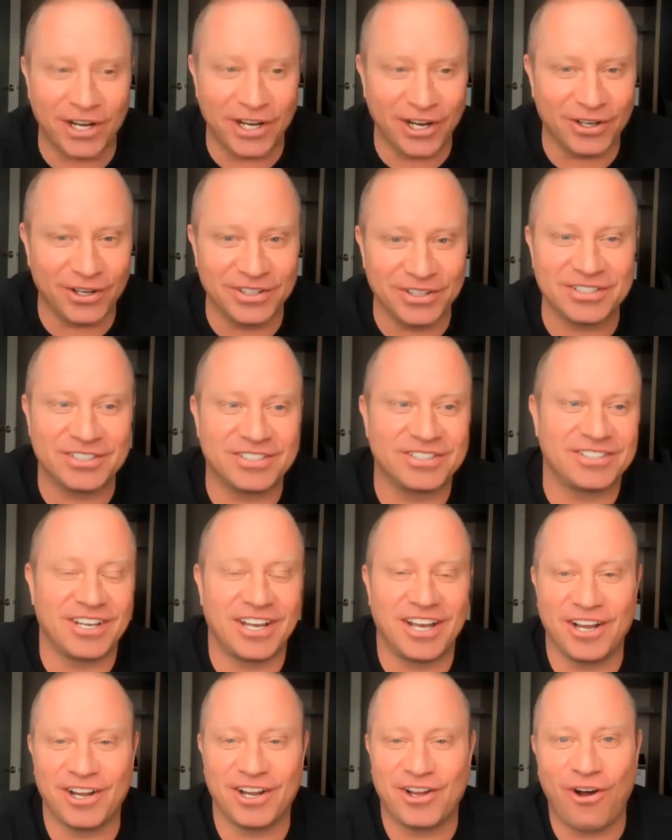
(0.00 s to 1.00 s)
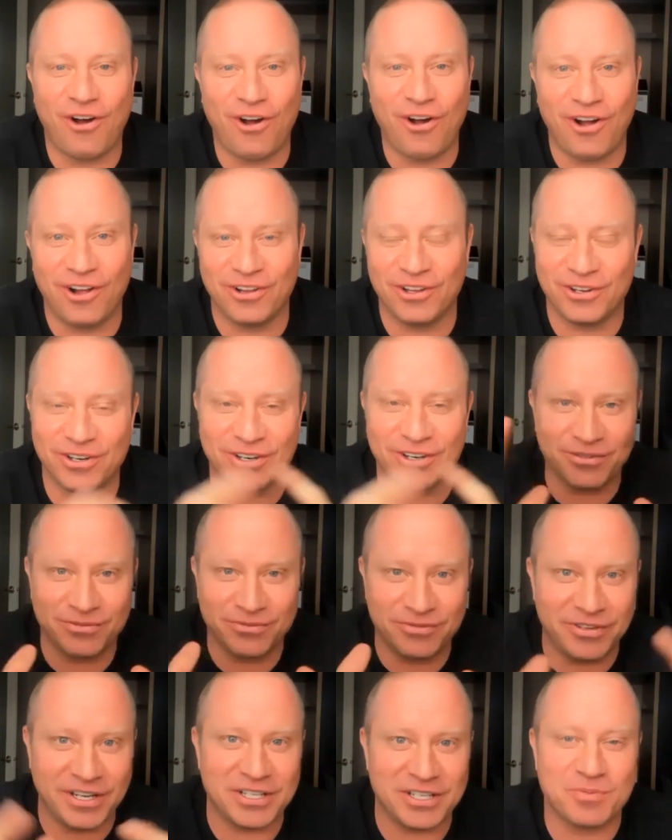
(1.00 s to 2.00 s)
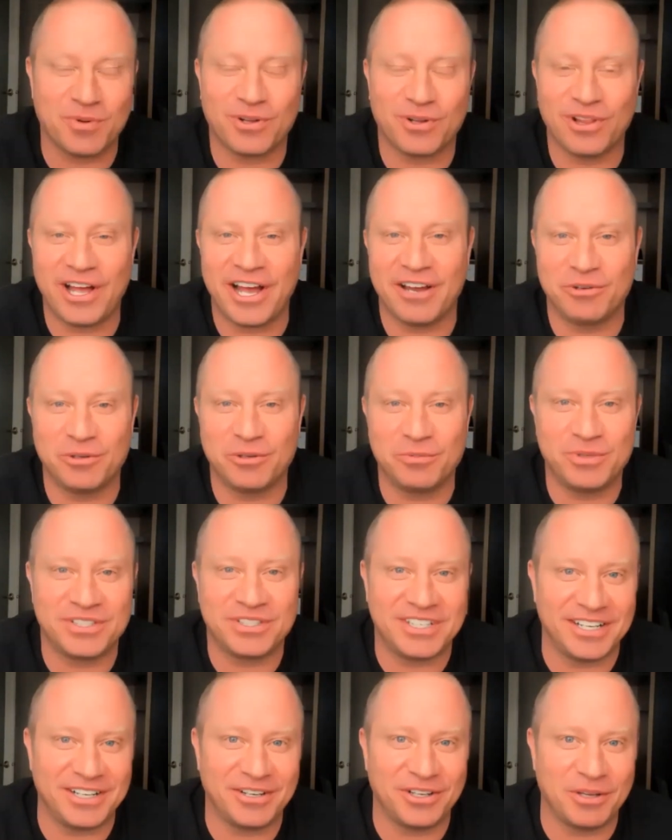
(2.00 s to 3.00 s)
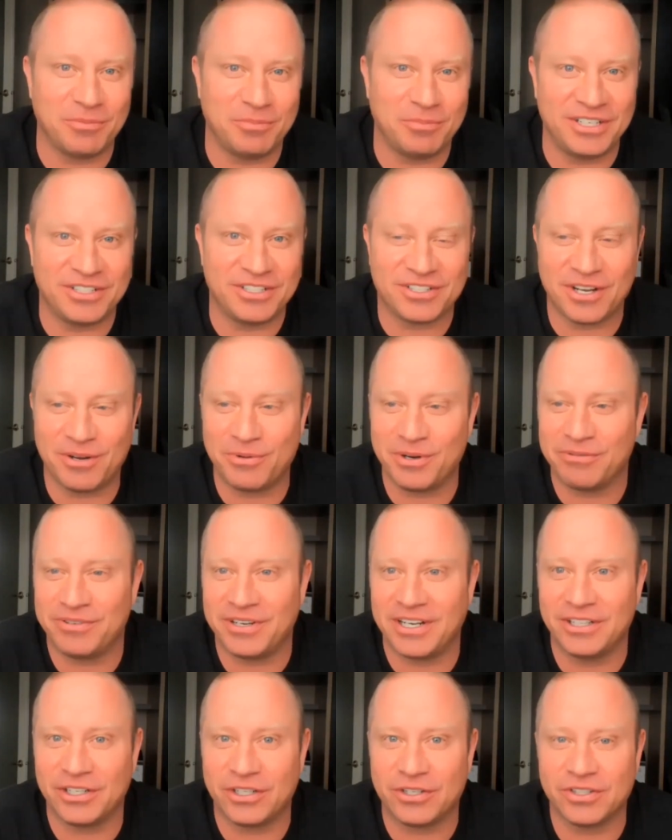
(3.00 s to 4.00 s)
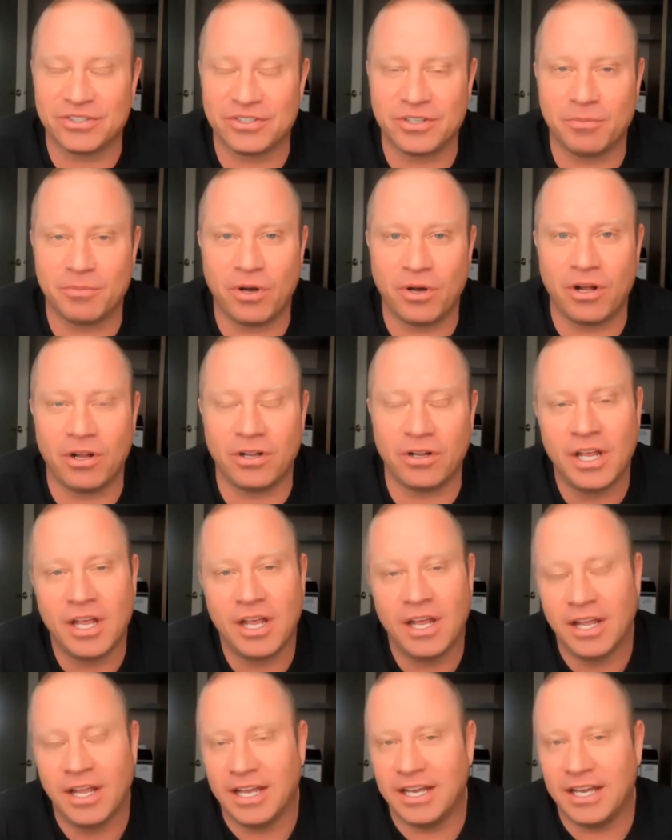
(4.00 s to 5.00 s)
on this uh, call or Facebook Live would be sitting on a beach somewhere if we had the crystal ball. Oh,